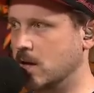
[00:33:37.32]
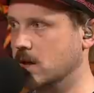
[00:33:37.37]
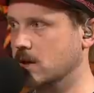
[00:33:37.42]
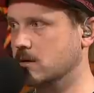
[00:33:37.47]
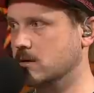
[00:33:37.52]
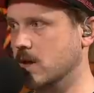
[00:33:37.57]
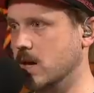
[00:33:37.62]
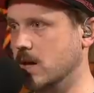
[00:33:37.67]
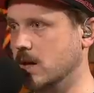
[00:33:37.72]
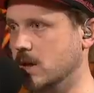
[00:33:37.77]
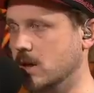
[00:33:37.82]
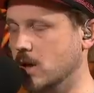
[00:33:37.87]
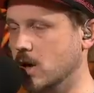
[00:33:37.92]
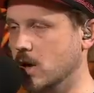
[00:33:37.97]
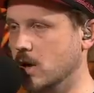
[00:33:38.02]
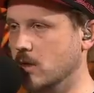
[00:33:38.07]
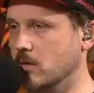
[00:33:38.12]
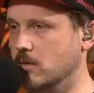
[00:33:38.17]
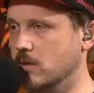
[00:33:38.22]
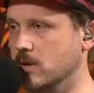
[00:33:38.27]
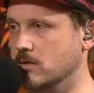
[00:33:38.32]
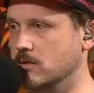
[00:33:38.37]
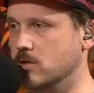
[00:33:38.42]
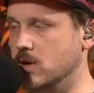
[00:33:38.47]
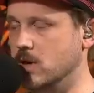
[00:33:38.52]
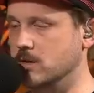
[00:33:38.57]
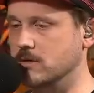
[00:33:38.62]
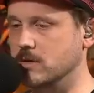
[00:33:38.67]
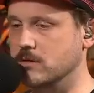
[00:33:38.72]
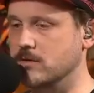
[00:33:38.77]
saying, you know, is
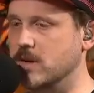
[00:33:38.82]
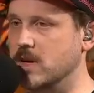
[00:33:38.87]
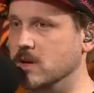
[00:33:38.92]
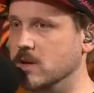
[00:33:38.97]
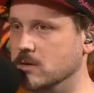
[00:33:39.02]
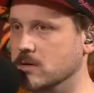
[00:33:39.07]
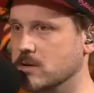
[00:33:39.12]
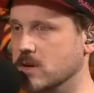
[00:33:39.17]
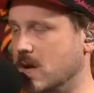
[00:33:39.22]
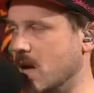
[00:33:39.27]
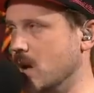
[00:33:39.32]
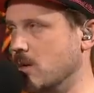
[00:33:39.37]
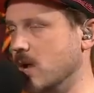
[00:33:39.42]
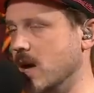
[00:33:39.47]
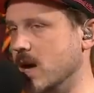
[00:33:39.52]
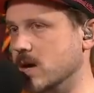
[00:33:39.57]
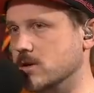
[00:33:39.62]
Justin Fields the guy we